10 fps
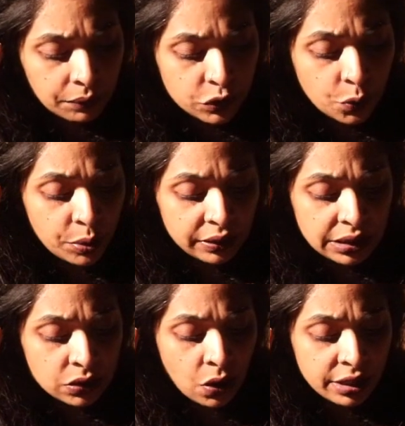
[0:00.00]
So put
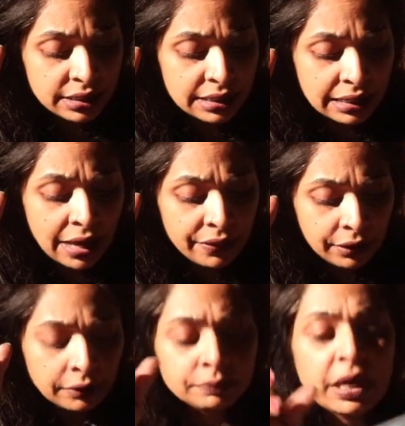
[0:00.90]
these cards
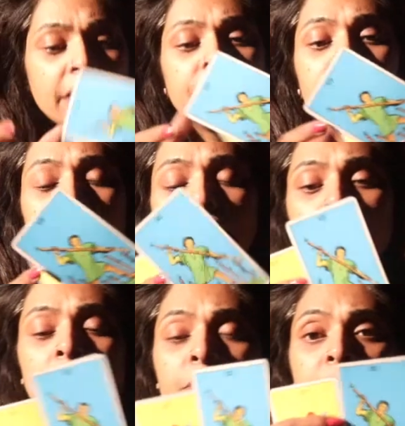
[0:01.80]
together. I feel
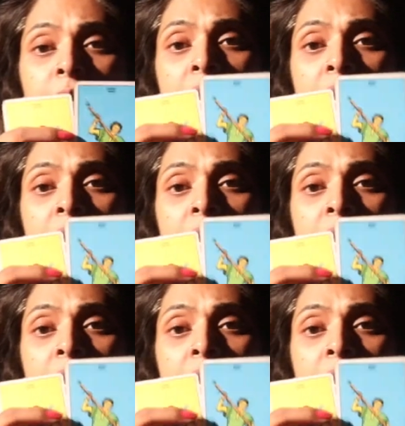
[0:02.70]
it could be